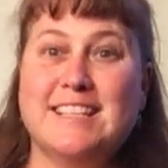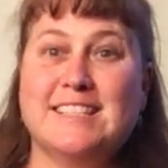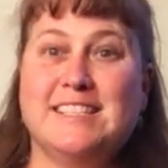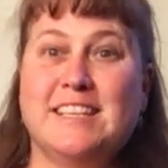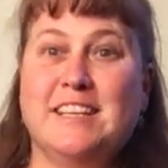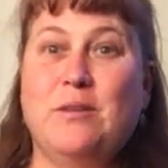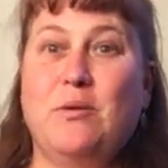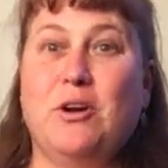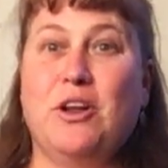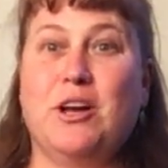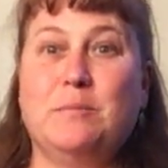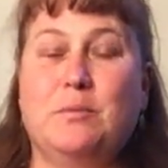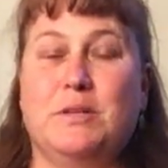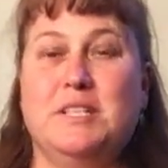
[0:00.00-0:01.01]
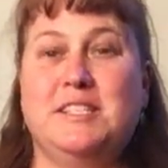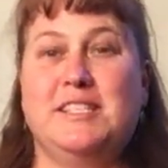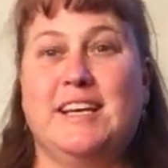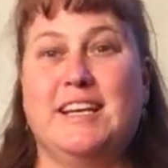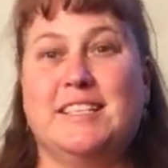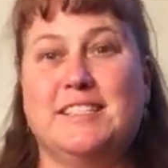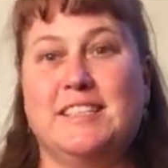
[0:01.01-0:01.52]
Christina Warthog
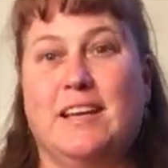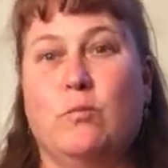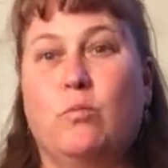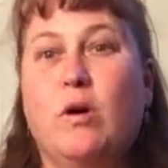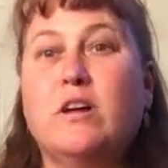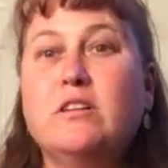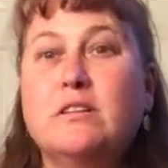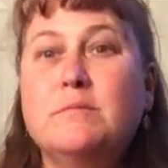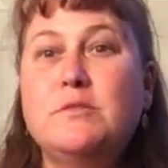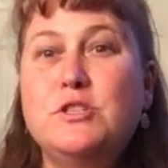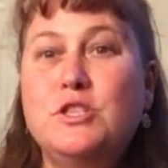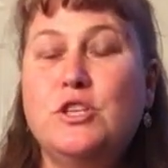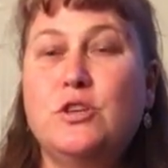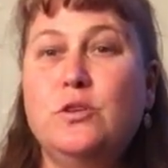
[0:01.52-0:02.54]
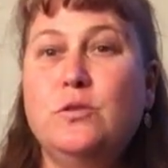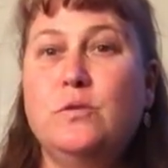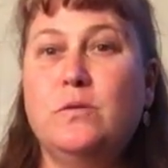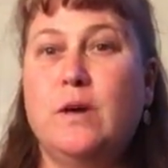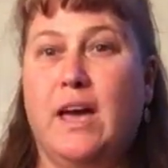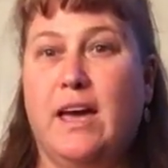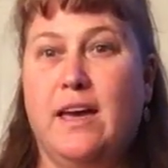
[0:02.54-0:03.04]
Princess, and welcome to
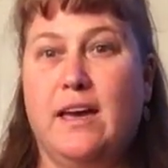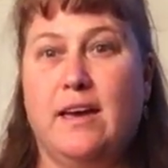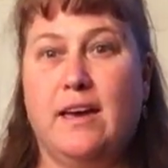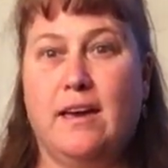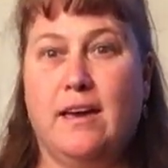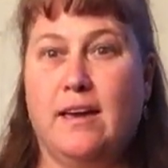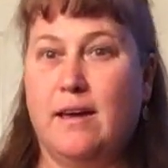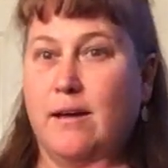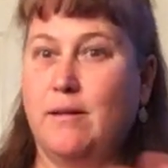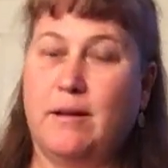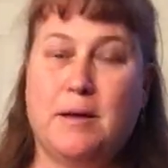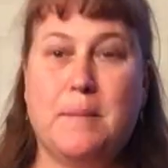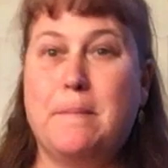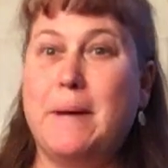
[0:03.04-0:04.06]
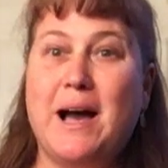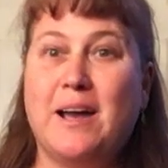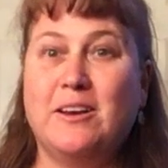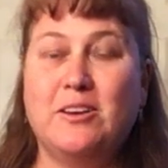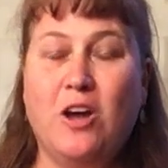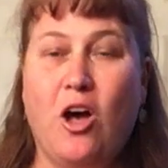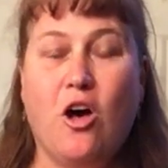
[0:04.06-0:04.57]
a
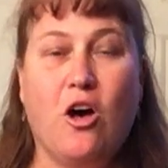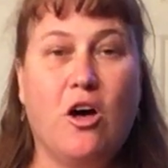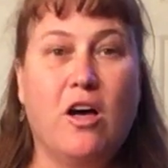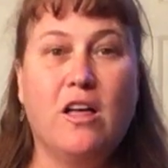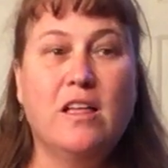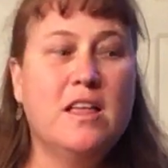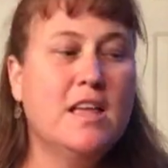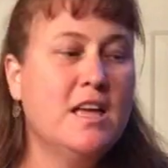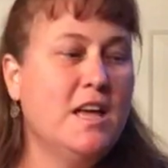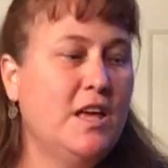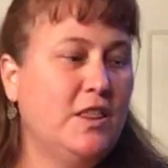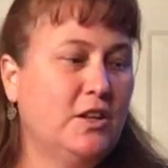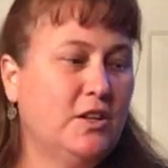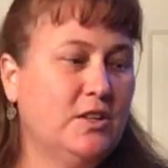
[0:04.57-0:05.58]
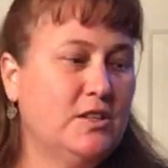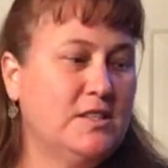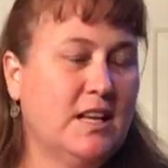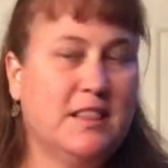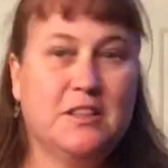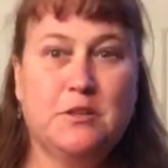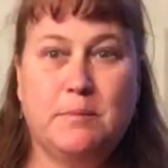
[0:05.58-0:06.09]
combined haul. There's
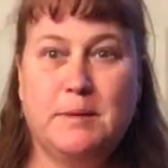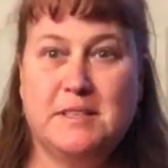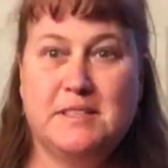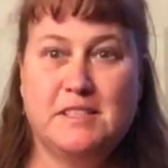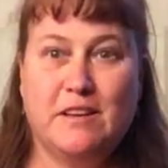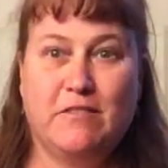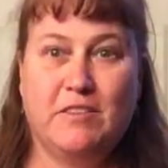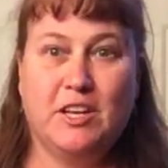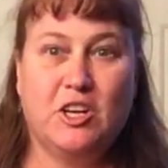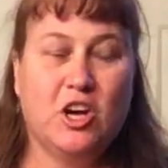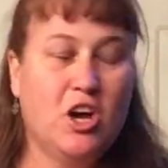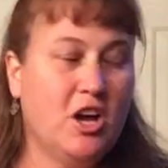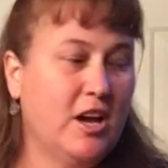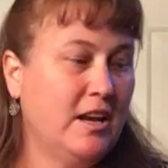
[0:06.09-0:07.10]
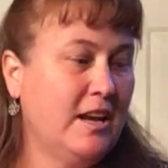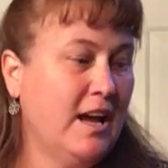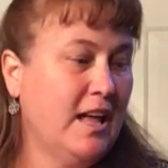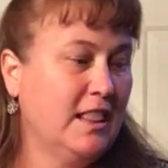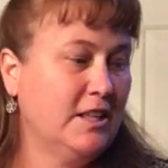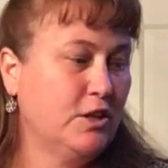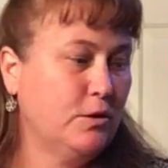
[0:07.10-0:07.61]
a little bit of Stephanie Dawn,
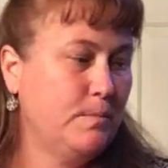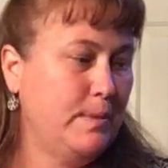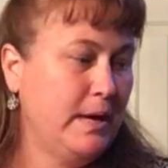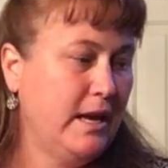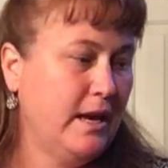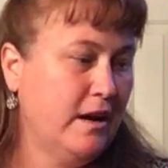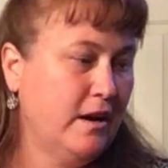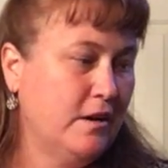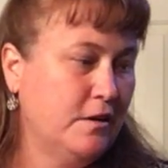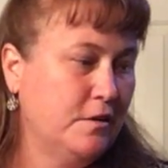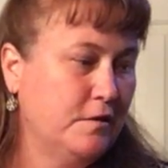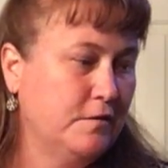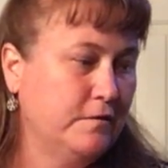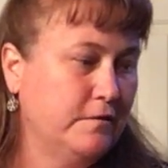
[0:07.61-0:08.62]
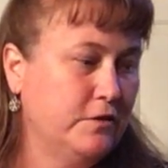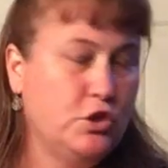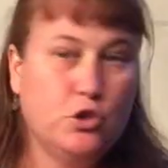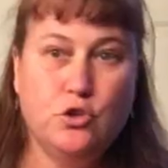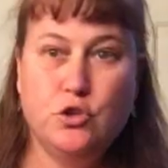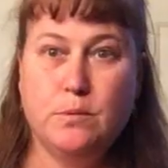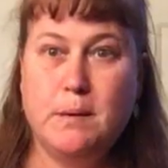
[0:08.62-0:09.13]
a little bit of
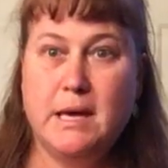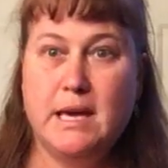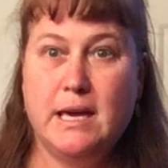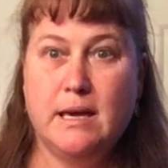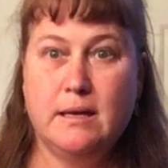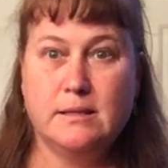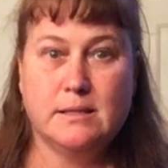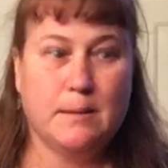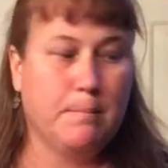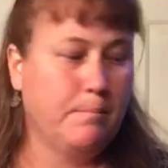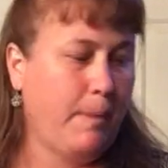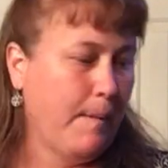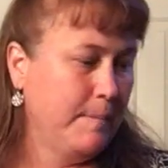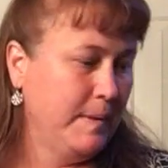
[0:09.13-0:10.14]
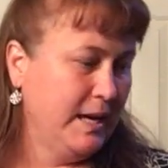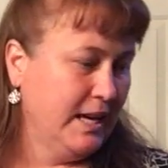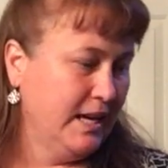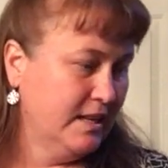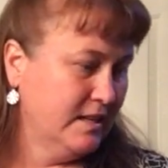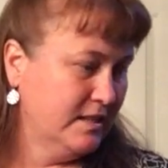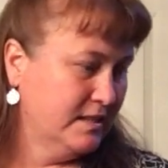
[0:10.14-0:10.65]
Jujube, some
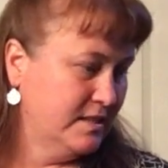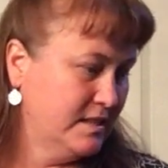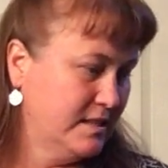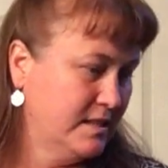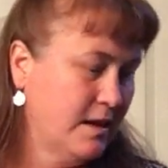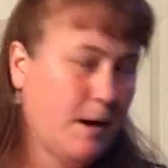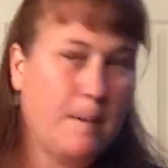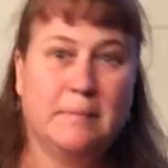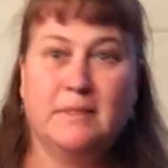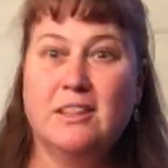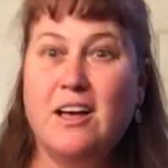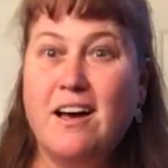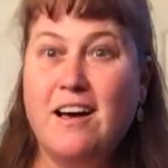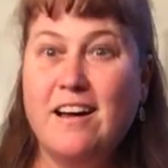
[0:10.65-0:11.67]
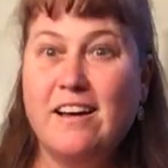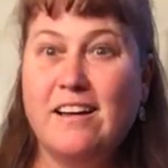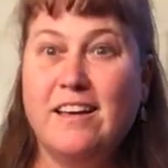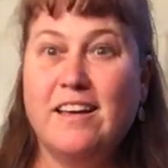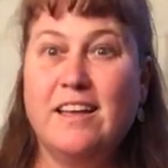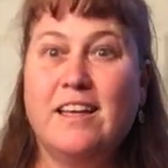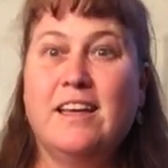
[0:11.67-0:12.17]
Bumkins, some Log,